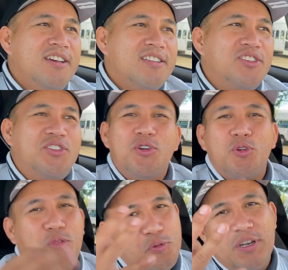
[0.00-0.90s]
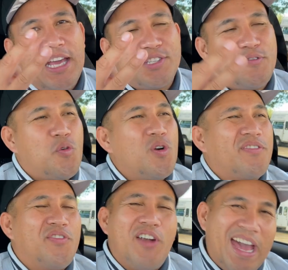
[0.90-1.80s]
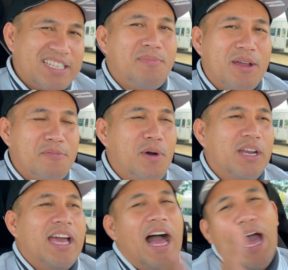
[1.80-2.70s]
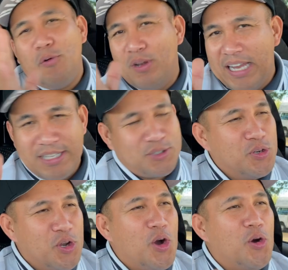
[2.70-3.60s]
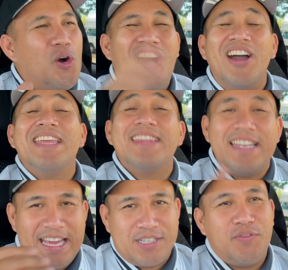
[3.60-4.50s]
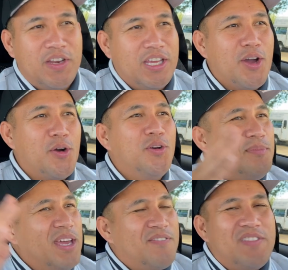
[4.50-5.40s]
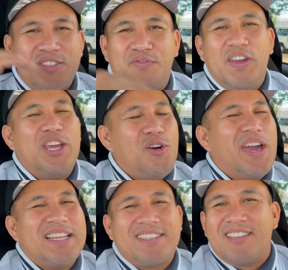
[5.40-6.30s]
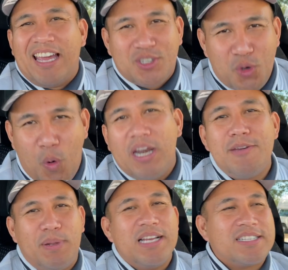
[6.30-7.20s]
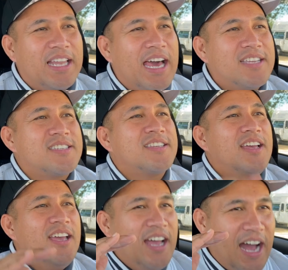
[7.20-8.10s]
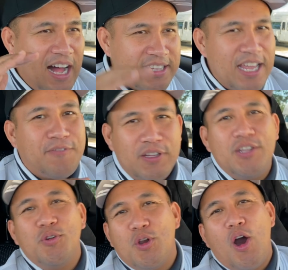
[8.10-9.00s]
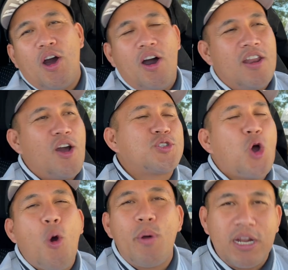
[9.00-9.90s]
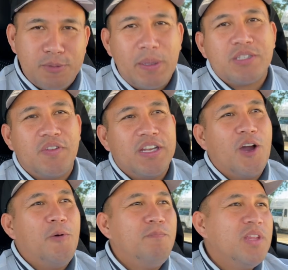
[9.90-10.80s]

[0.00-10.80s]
to do 3 days of work for X amount of money. I will let you know in the next video. If this video gets like 20 plus likes, I'll definitely do an October expense video,